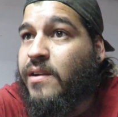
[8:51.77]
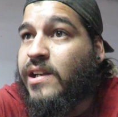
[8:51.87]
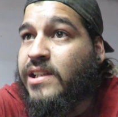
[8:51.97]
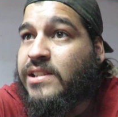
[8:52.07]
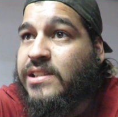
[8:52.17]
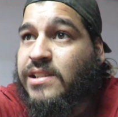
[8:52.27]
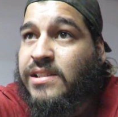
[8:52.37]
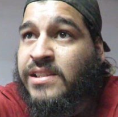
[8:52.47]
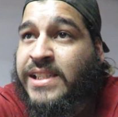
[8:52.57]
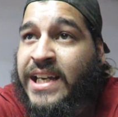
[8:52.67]
But
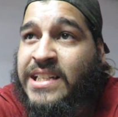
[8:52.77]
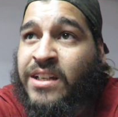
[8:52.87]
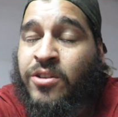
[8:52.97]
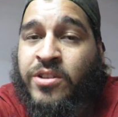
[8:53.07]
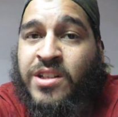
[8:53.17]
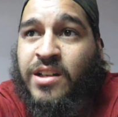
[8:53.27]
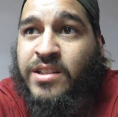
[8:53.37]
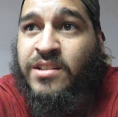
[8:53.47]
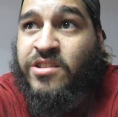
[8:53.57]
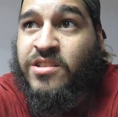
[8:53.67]
yeah, guys, I know this
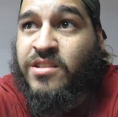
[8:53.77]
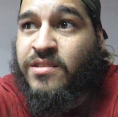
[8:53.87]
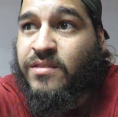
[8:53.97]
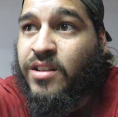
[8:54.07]
content just,